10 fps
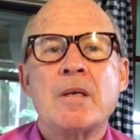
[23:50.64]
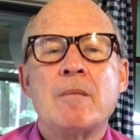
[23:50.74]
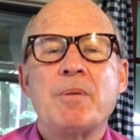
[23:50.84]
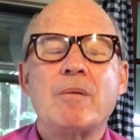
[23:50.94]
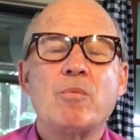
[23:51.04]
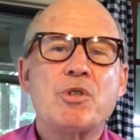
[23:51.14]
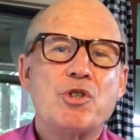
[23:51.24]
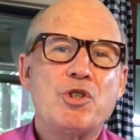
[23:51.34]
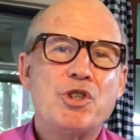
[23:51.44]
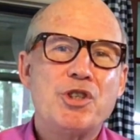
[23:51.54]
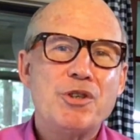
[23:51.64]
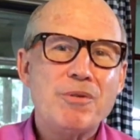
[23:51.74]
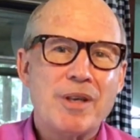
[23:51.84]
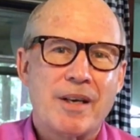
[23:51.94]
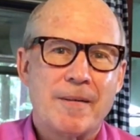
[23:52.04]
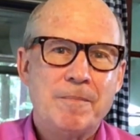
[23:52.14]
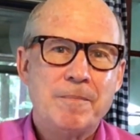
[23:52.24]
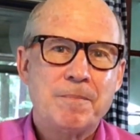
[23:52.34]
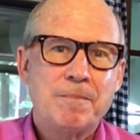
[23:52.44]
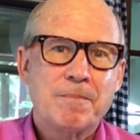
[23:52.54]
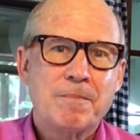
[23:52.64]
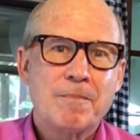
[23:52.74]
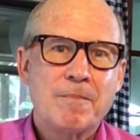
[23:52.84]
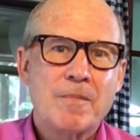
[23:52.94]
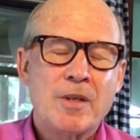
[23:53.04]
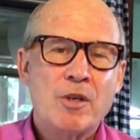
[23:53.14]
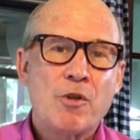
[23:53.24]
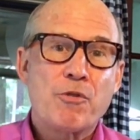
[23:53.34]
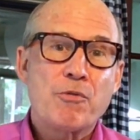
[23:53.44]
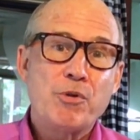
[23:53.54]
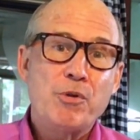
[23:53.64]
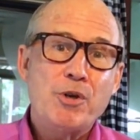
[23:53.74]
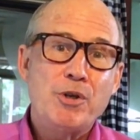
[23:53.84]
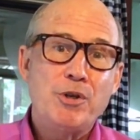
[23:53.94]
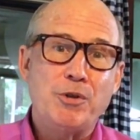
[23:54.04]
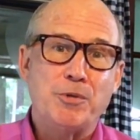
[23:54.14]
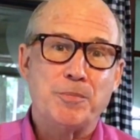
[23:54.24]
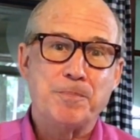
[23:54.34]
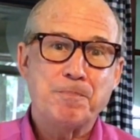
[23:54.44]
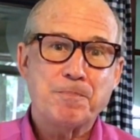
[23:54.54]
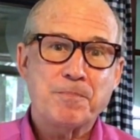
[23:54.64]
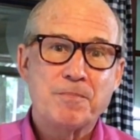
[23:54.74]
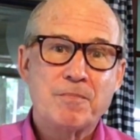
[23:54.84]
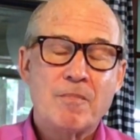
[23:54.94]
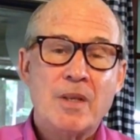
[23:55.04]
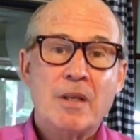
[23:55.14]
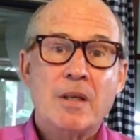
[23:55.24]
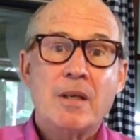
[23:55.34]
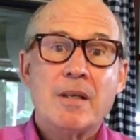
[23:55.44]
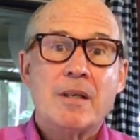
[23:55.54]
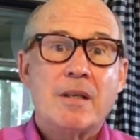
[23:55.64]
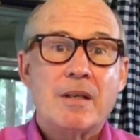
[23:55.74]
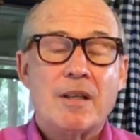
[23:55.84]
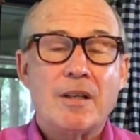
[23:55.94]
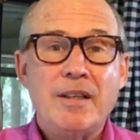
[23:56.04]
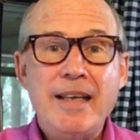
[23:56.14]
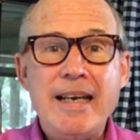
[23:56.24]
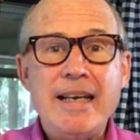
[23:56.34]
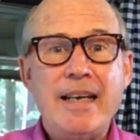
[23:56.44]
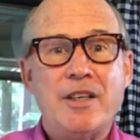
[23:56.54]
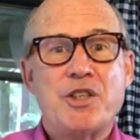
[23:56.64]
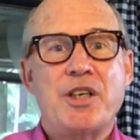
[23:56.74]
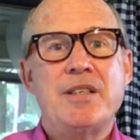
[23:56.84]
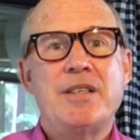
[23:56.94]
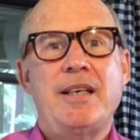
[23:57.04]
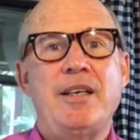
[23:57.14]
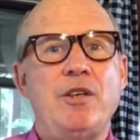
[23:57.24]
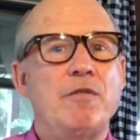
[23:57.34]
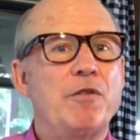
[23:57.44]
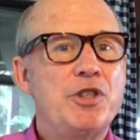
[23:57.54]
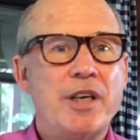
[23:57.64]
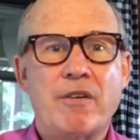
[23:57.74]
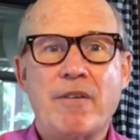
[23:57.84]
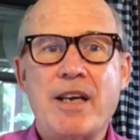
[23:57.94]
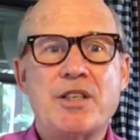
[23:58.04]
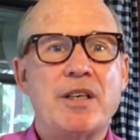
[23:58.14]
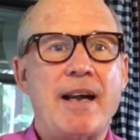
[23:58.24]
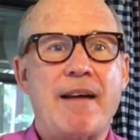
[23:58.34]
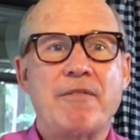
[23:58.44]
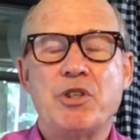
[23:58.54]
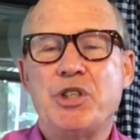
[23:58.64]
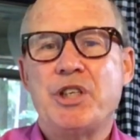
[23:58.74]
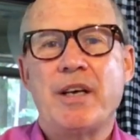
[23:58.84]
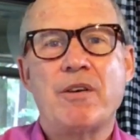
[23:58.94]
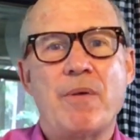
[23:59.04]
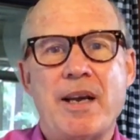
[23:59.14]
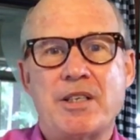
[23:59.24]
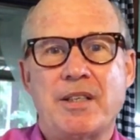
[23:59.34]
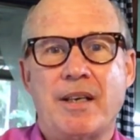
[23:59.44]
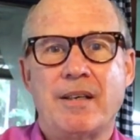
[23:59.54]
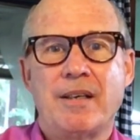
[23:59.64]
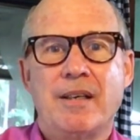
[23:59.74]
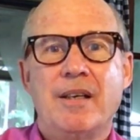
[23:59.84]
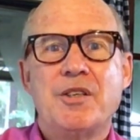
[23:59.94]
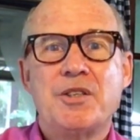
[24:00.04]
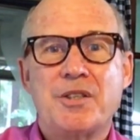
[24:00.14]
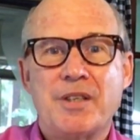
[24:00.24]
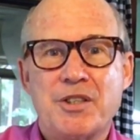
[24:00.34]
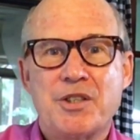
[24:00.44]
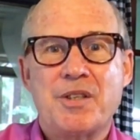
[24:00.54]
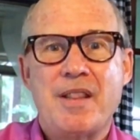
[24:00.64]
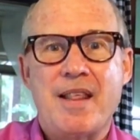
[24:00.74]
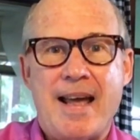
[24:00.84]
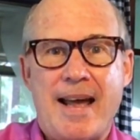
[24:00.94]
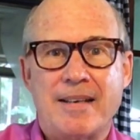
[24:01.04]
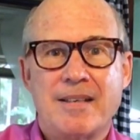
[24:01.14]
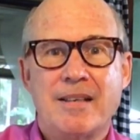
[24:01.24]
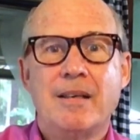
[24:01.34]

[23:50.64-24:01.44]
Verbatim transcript: But it was Judah through whom the lineage continued for generation after generation, such that